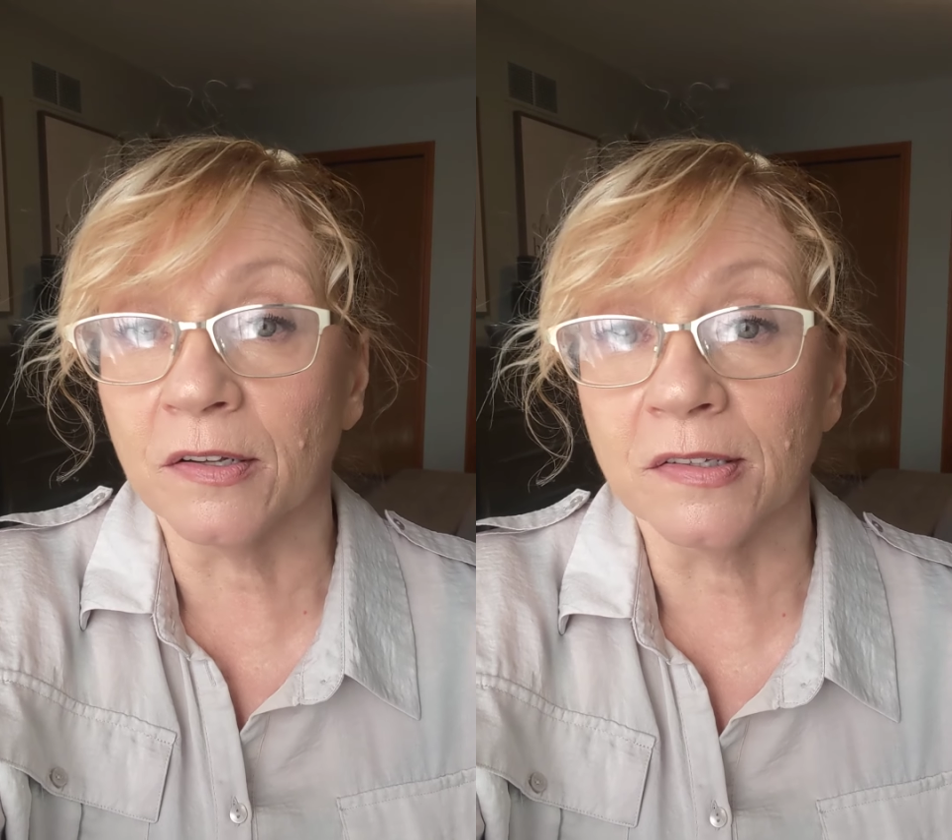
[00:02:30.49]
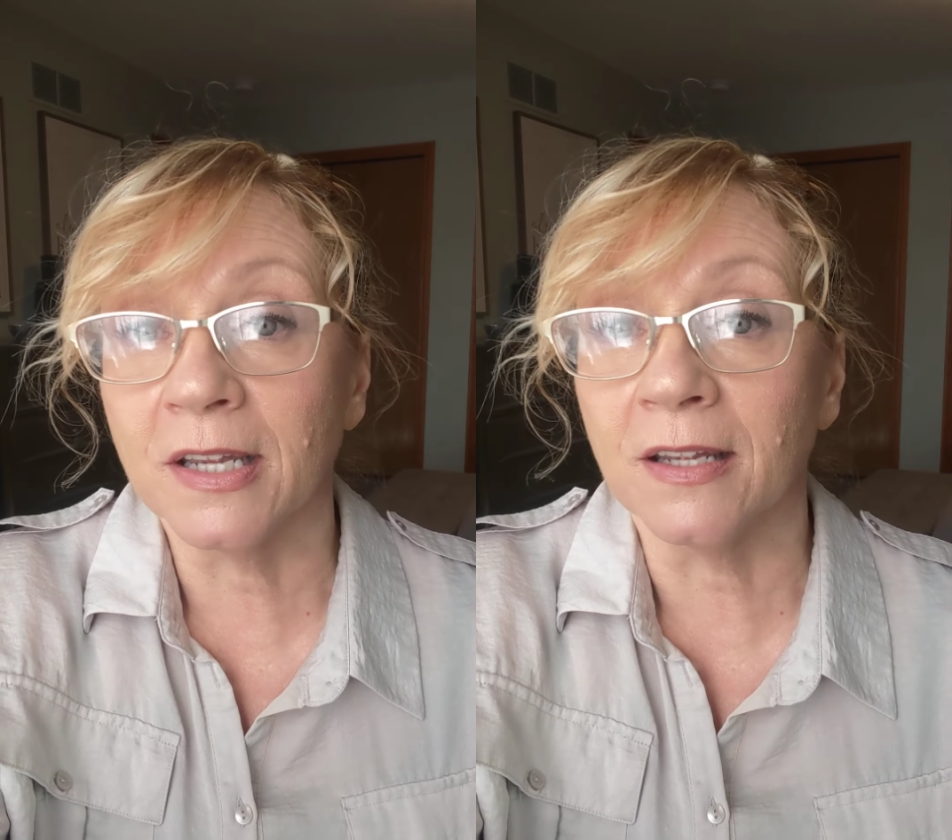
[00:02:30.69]

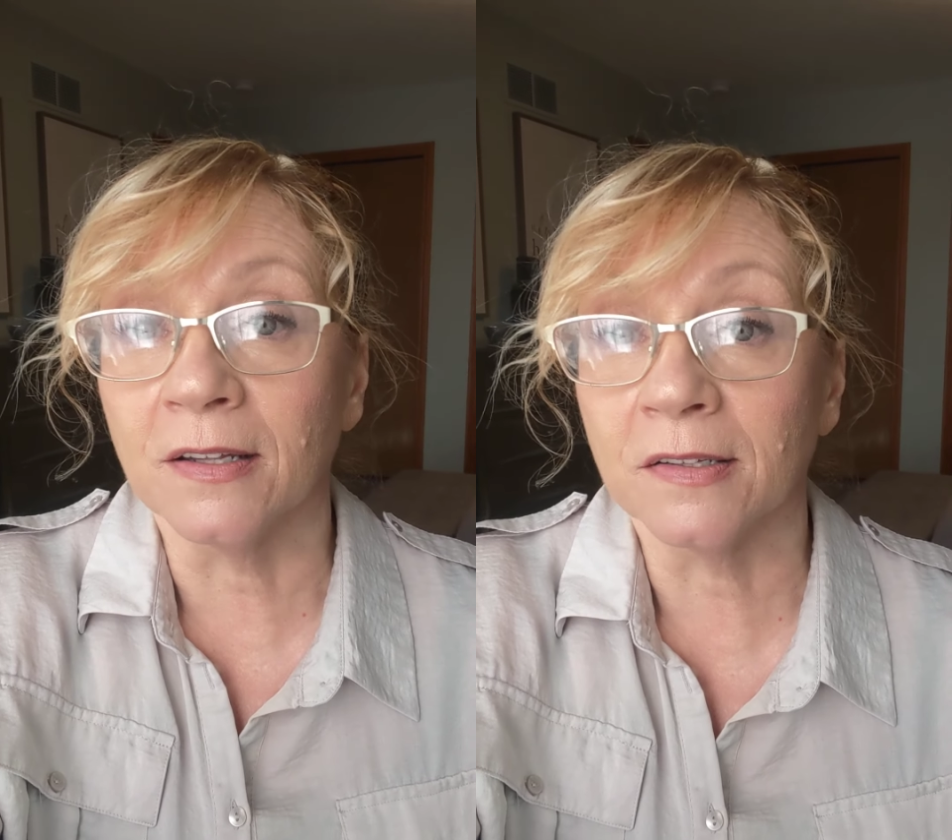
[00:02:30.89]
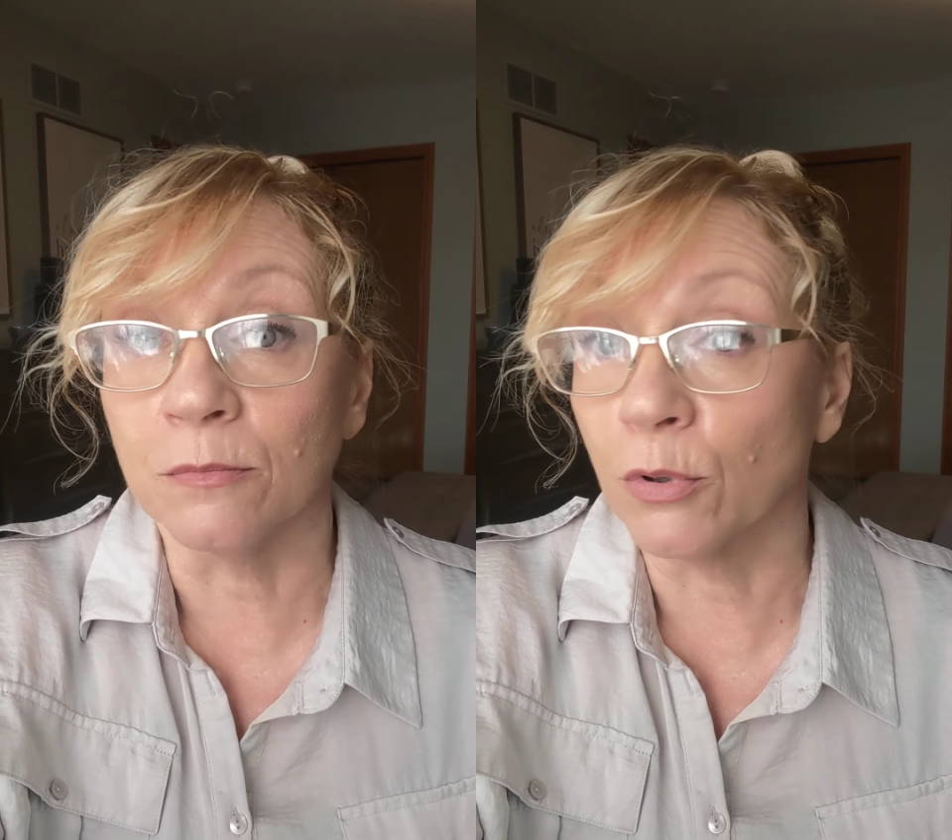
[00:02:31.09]
us
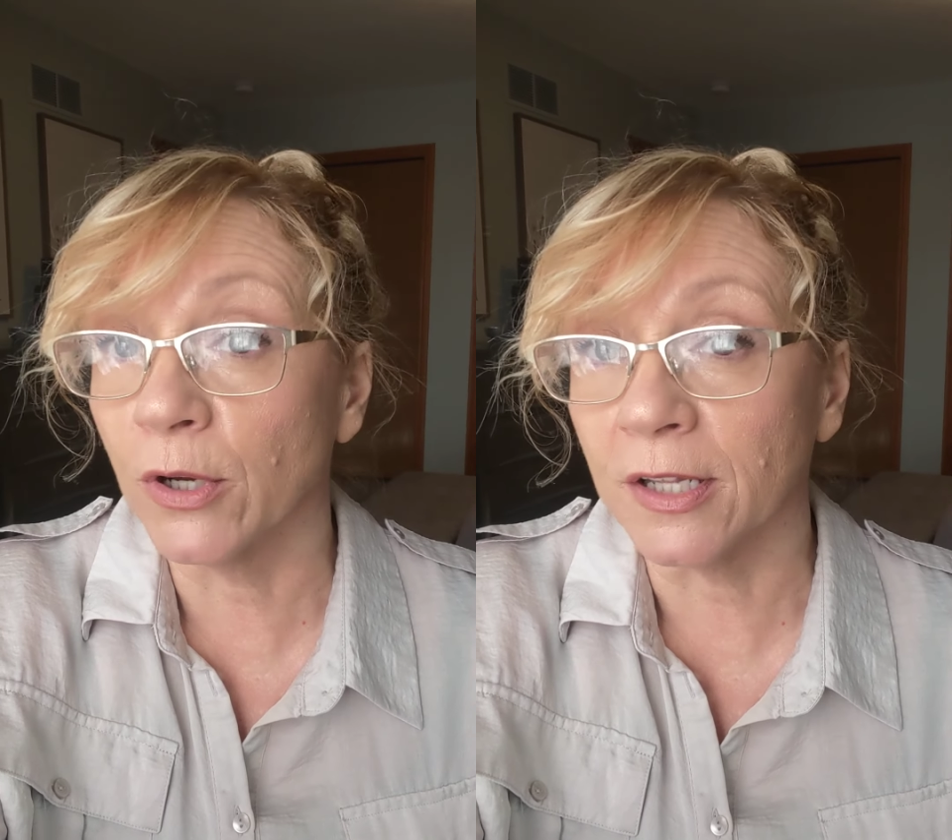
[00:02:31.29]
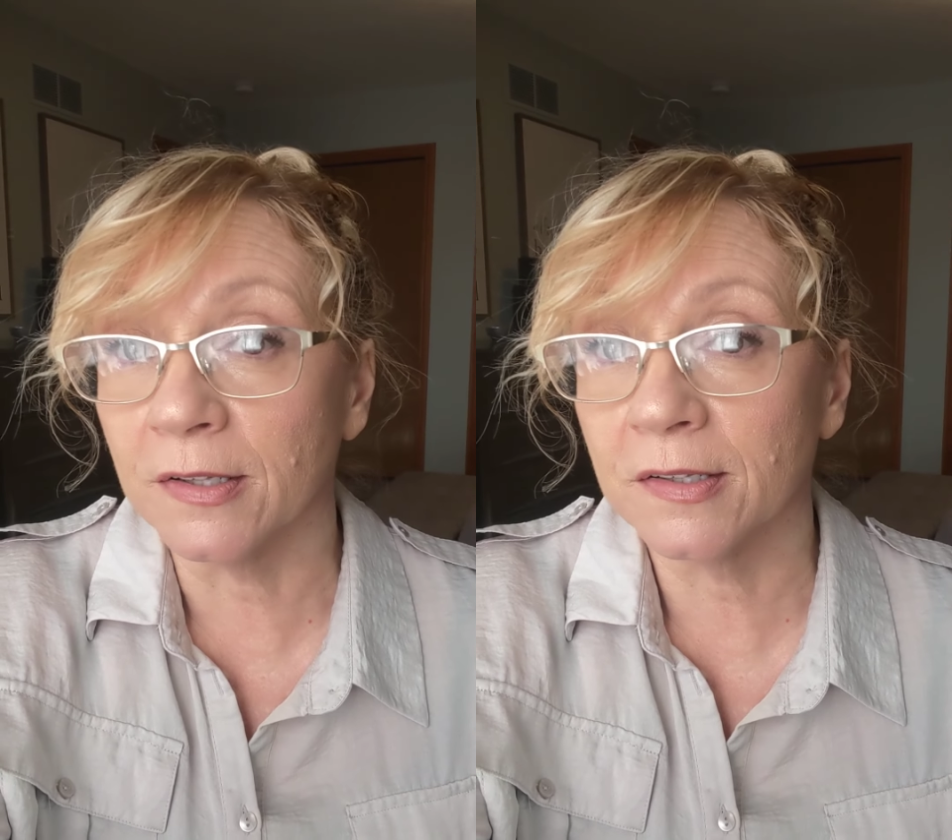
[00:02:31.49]
kings and
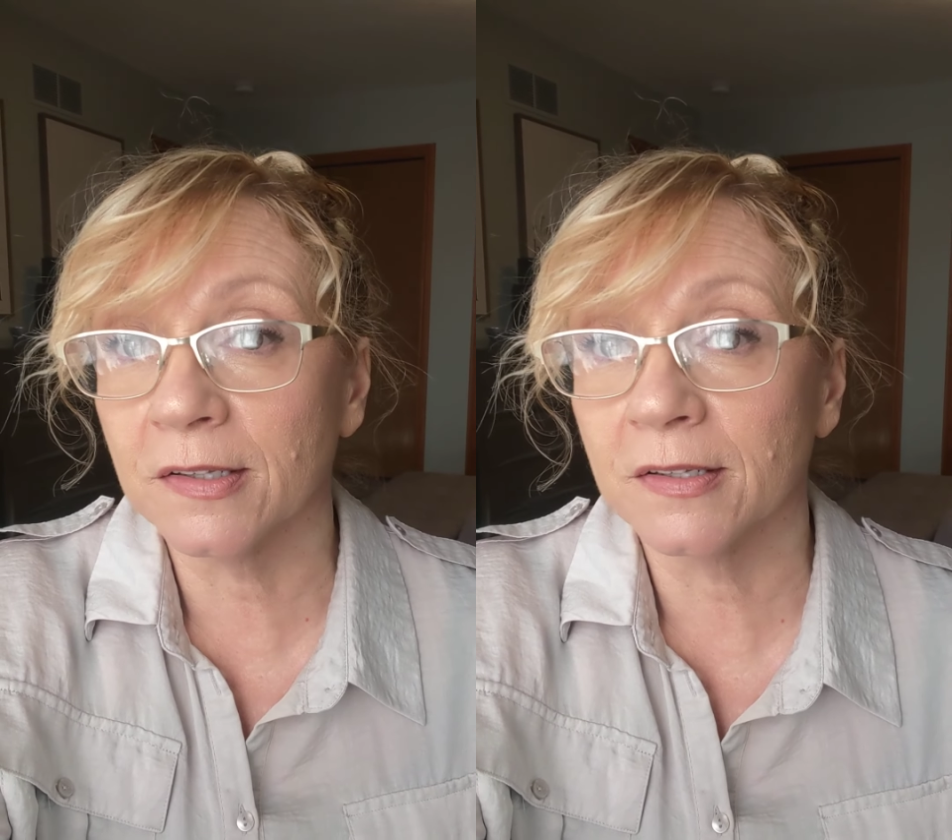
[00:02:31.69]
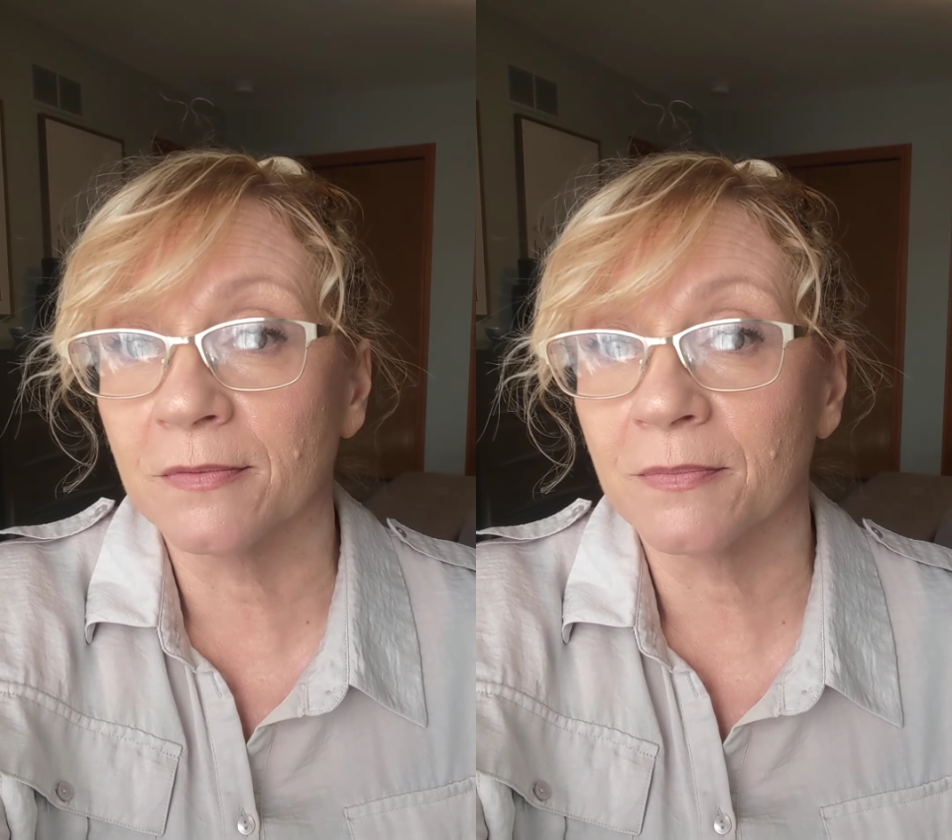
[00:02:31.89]

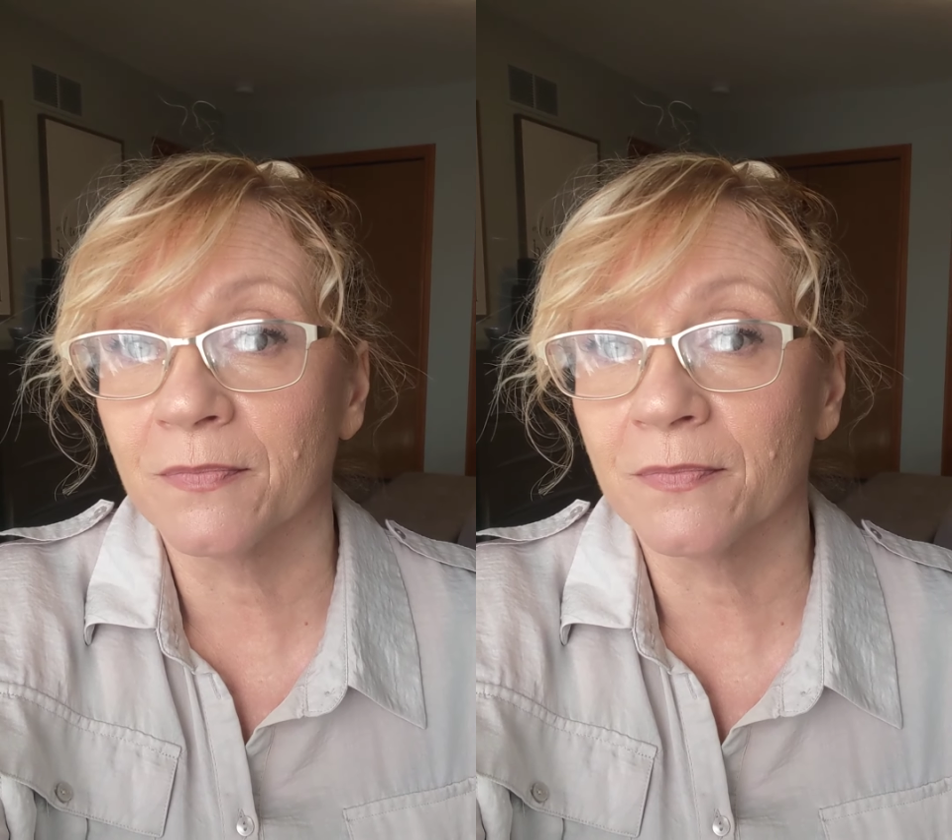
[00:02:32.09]
priests.